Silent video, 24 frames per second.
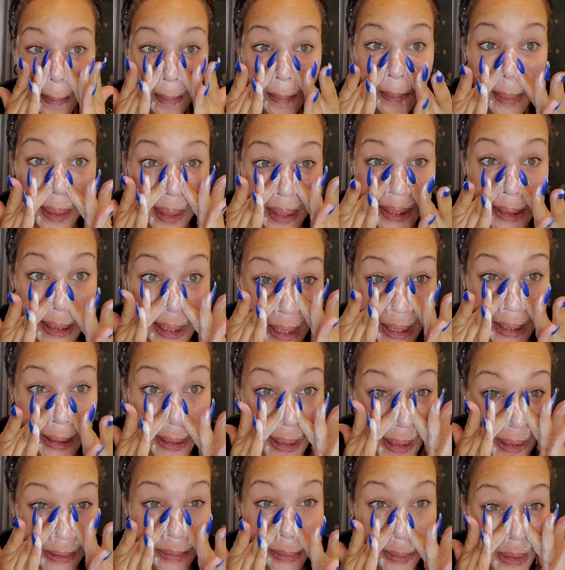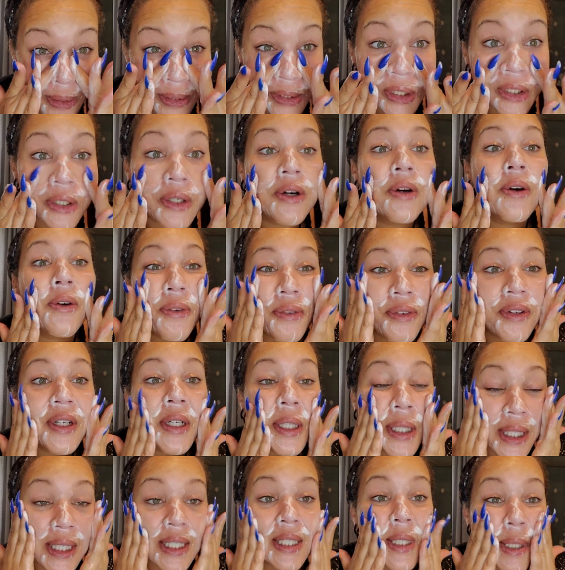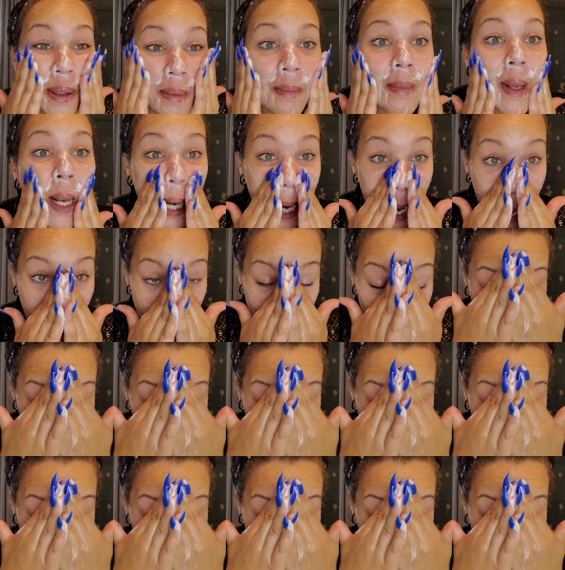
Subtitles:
They say you're supposed to go for at least a minute.